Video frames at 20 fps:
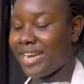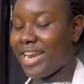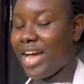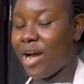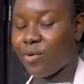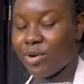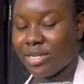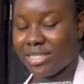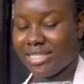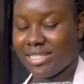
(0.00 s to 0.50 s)

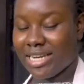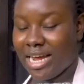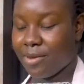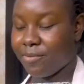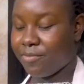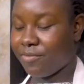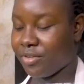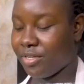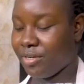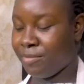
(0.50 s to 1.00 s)
now it's time
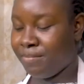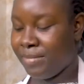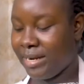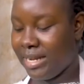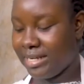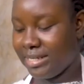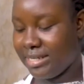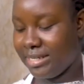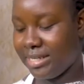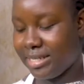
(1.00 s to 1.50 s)
for the
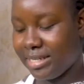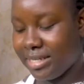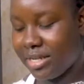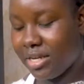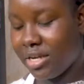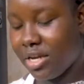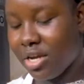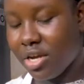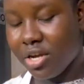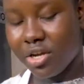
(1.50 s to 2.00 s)

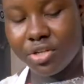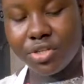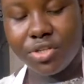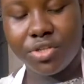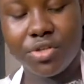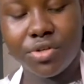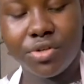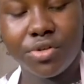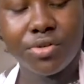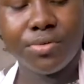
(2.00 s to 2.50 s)
blending.
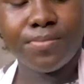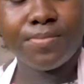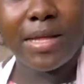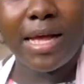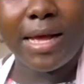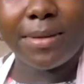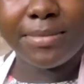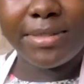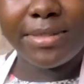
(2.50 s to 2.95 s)
So I'm